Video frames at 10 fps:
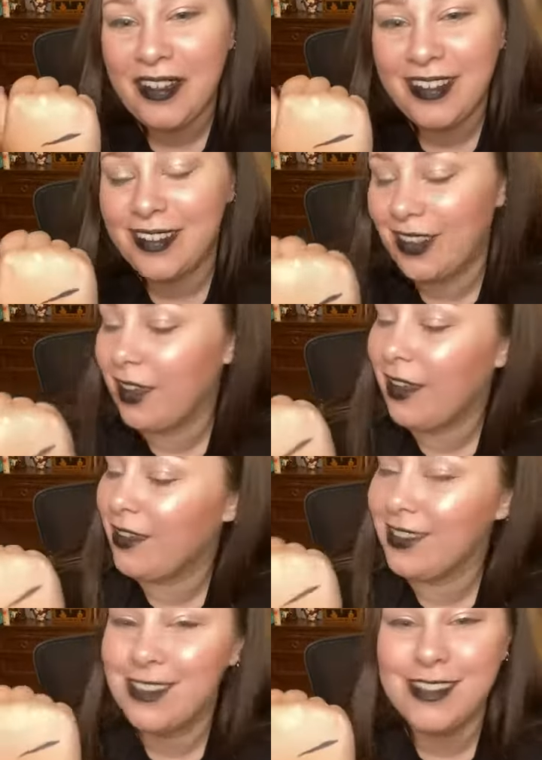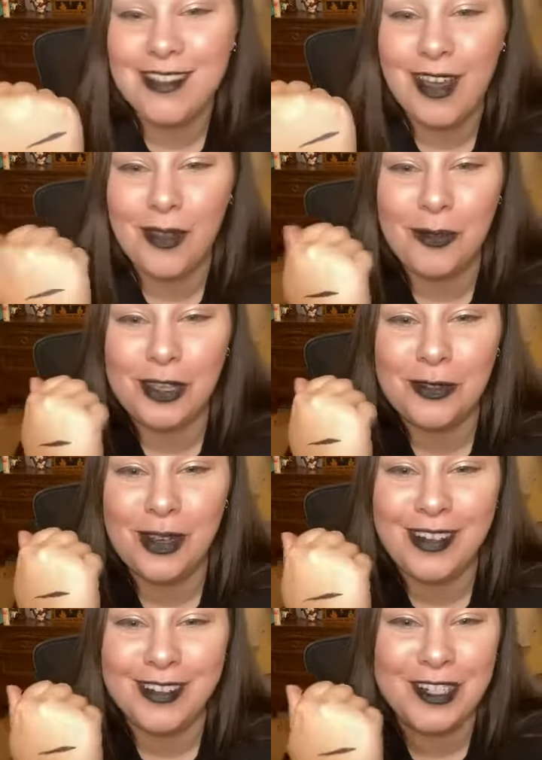Yeah, this is not the best way
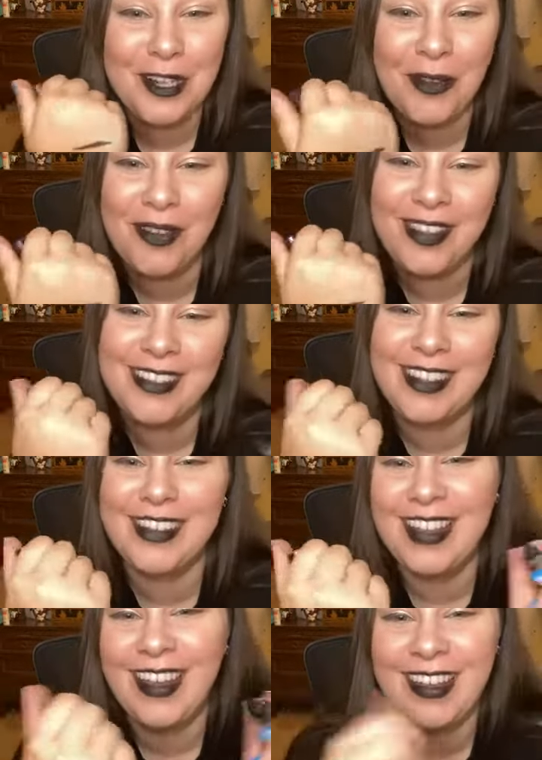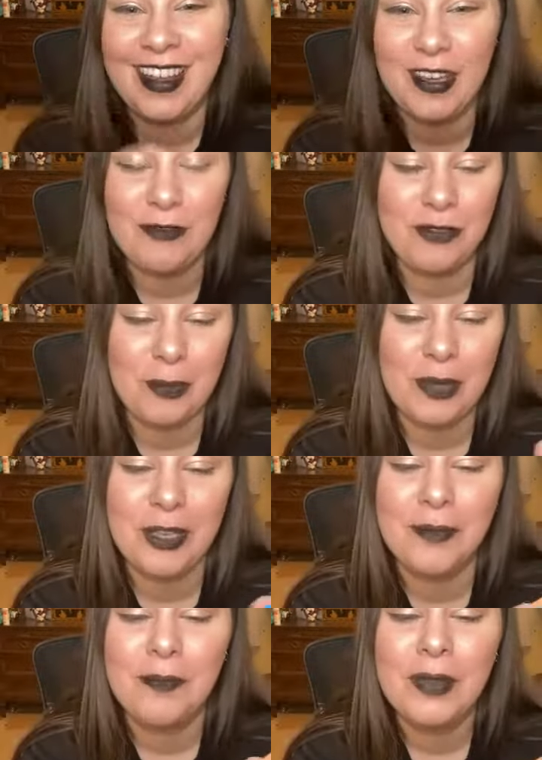to show this because I can't flip it.
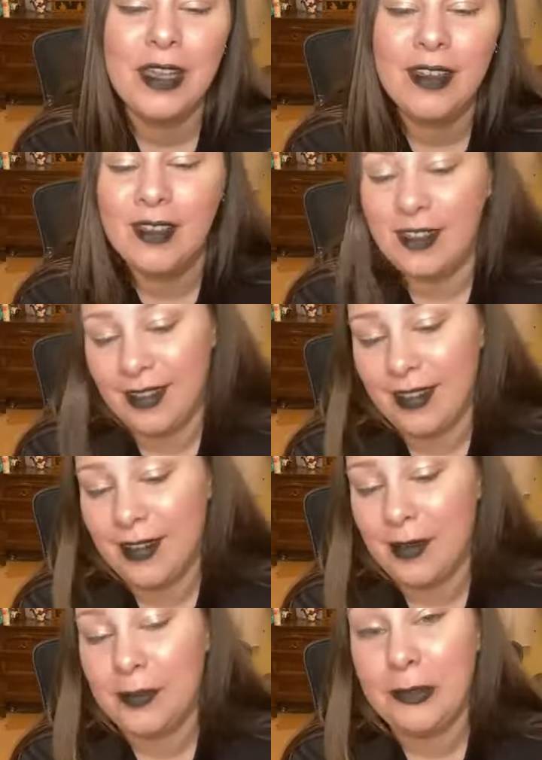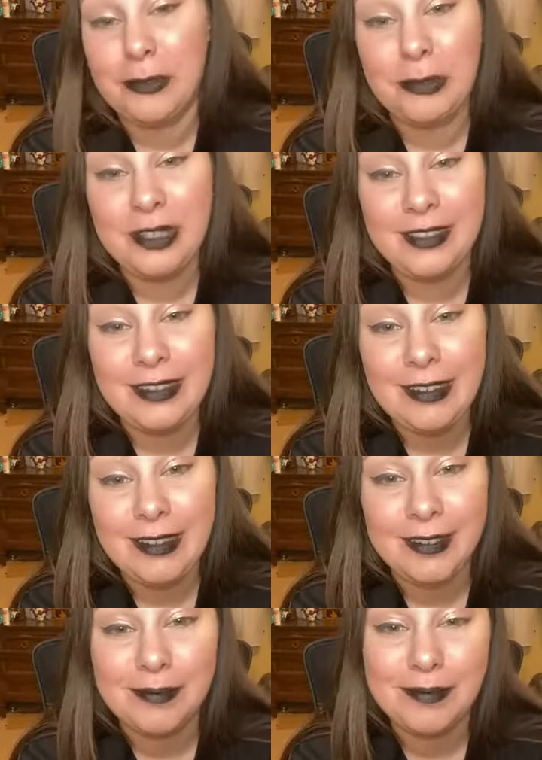But yeah,